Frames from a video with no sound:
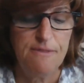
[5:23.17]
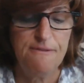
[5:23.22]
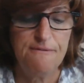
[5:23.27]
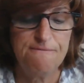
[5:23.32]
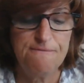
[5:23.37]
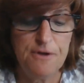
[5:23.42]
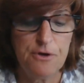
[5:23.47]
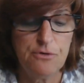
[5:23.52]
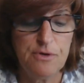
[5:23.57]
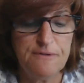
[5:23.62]
The
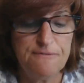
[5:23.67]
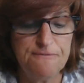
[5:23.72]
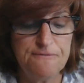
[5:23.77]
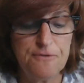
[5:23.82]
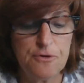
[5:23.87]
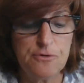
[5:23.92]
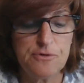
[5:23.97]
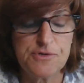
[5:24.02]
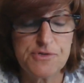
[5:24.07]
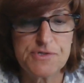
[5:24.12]
very
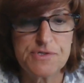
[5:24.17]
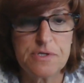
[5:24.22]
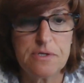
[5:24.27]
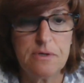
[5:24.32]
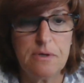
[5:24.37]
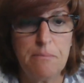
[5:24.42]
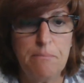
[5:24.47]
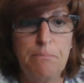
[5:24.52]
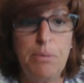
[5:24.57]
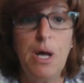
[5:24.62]

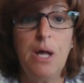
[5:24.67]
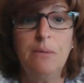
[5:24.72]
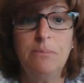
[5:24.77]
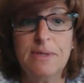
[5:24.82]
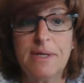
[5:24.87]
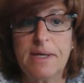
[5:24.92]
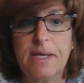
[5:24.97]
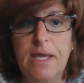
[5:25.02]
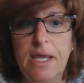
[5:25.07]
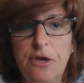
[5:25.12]
first
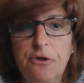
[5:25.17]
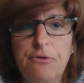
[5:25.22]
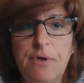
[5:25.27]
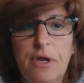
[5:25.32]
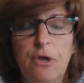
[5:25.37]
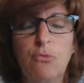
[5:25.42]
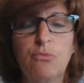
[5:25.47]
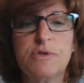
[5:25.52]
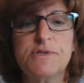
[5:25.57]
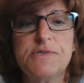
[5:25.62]
public
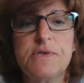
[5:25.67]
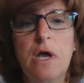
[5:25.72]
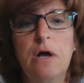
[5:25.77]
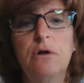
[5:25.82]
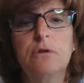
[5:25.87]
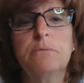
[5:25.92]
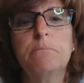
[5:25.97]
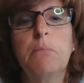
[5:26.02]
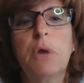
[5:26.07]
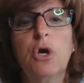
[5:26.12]
hearing was
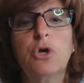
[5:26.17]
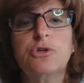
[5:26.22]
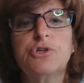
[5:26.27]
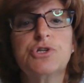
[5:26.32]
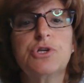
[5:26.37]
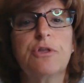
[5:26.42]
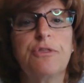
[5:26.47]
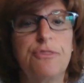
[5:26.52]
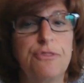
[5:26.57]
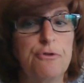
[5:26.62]
held
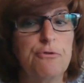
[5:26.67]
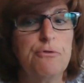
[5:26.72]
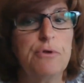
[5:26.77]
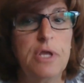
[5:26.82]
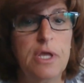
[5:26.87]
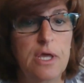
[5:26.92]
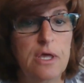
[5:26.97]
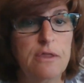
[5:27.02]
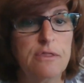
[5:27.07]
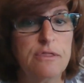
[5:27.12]
March
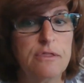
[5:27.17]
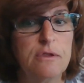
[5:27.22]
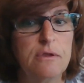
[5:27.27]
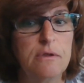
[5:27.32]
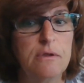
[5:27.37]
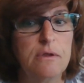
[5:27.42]
30th.